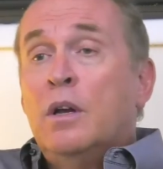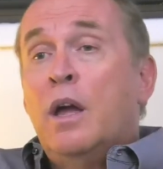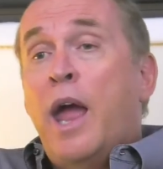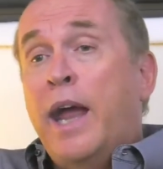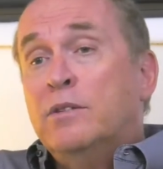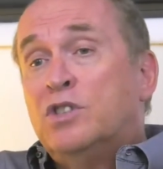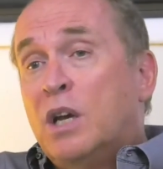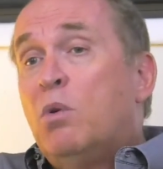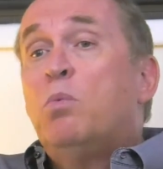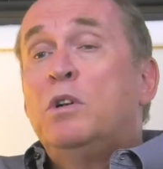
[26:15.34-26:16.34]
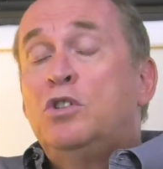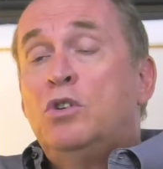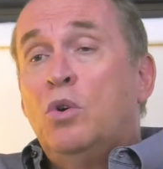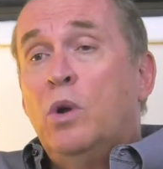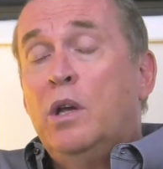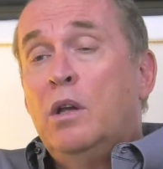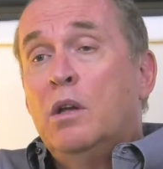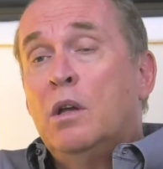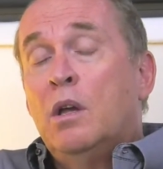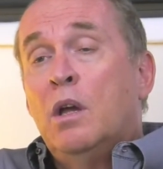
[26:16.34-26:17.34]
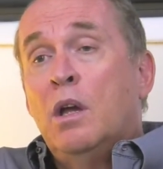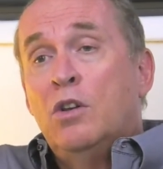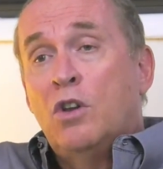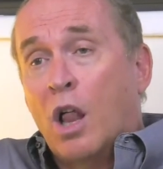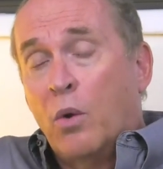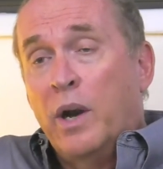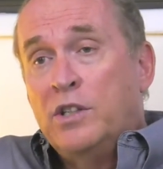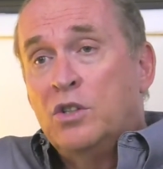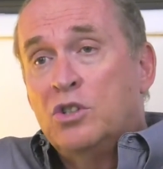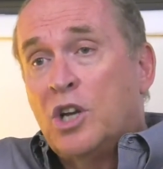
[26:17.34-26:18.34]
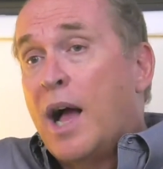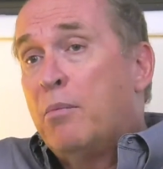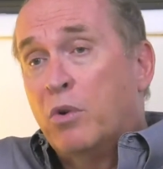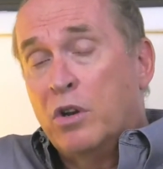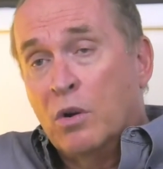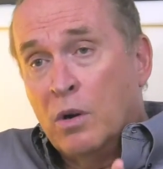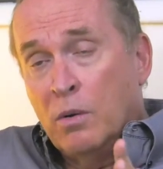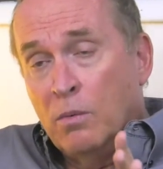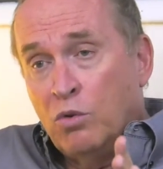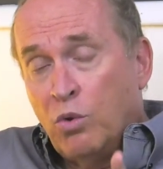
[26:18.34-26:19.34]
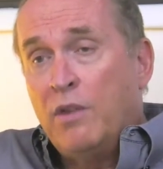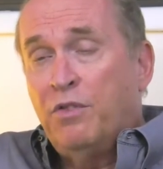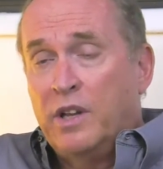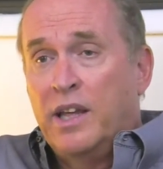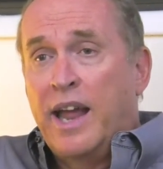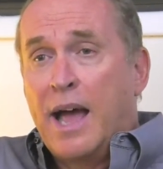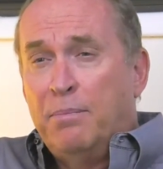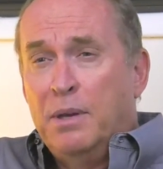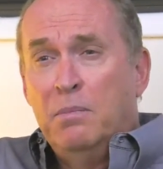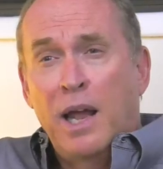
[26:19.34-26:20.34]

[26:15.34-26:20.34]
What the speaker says: hey, stick with what you're doing, tolerate your job where you're dreadfully unhappy